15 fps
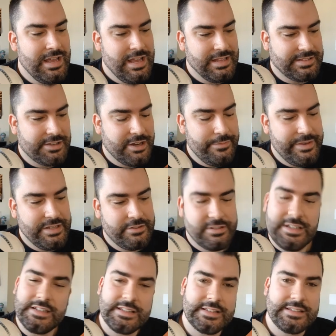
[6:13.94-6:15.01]
It's going to be
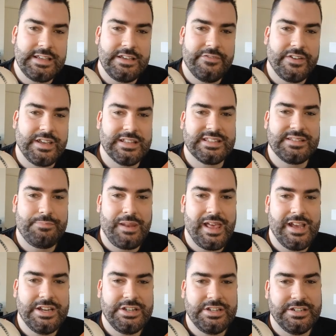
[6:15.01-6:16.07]
interesting to see if it gets
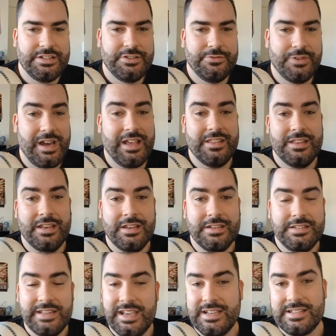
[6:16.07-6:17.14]
splashed into other
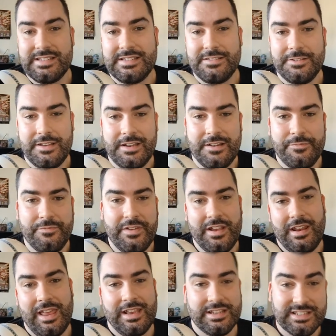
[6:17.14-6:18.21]
decks via
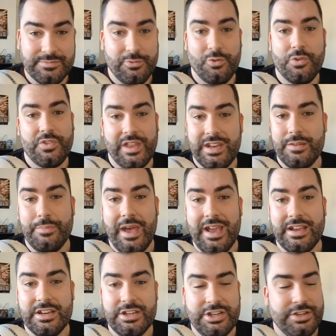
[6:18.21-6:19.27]
like a small Thunder
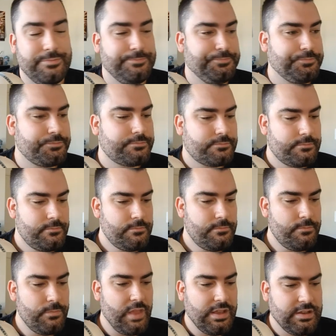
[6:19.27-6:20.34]
package,
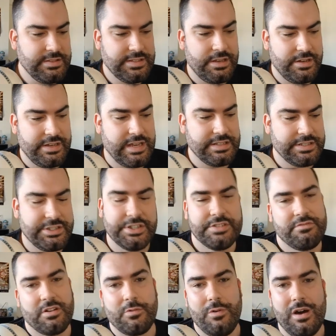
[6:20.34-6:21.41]
because it does just
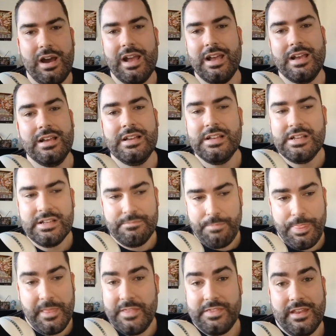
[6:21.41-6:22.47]
require
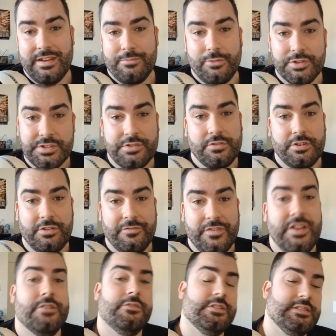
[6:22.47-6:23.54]
a Thunder monster on your
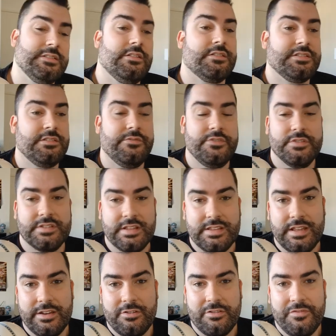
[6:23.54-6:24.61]
field as long as you've used a
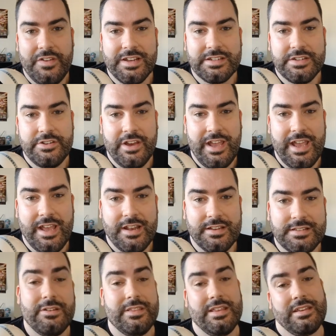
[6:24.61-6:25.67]
Thunder effect in your hand.
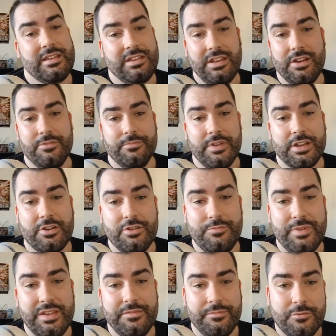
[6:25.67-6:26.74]
So I think, you know, it could
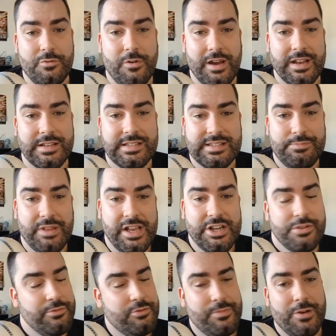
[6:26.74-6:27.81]
be quite
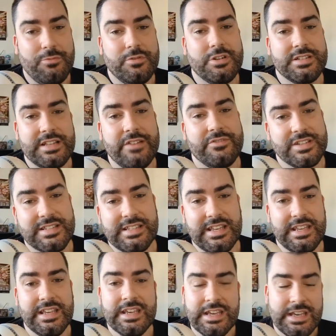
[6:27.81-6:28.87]
splashable, but we'll just have to
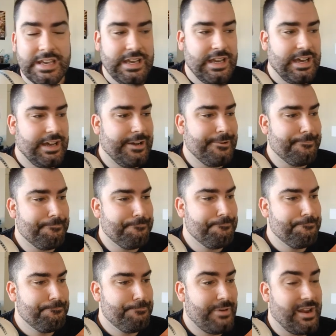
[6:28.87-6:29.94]
see.
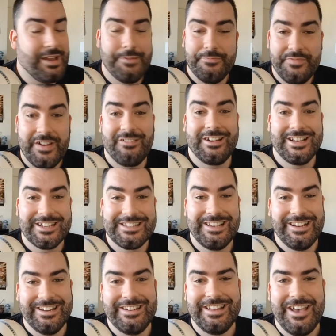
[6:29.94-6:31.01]
But I am very
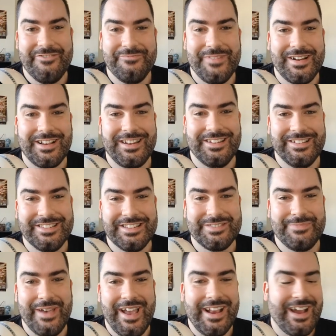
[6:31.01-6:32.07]
excited to have my Colossus
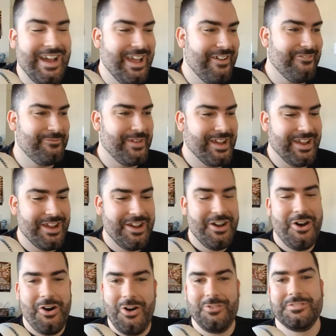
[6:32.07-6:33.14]
back. I have my
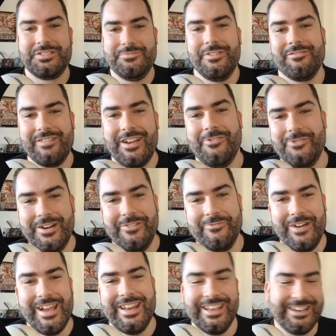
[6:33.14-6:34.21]
Ultimate Rare one
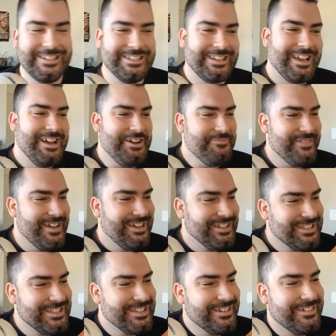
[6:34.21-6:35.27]
waiting to come out,
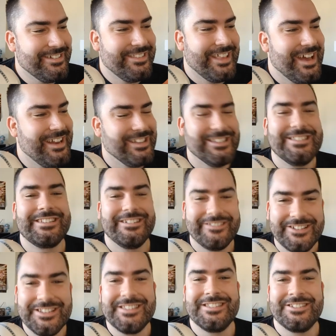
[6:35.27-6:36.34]
so that is
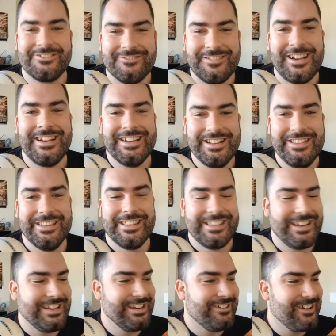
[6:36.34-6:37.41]
going straight in the
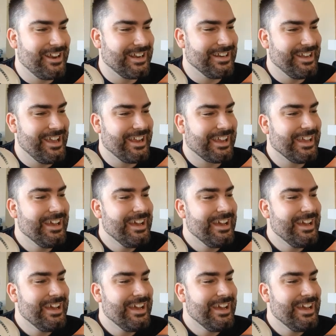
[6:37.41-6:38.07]
Thunder Dragon deck.